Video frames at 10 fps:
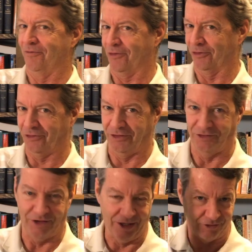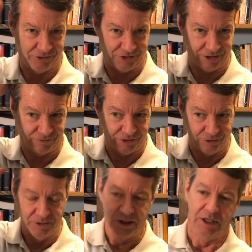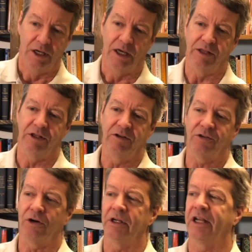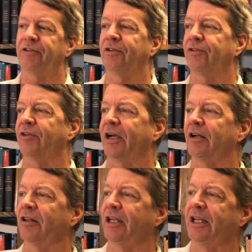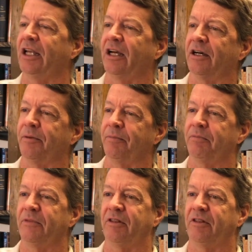verses. I'll just say a few, and these aren't necessarily um,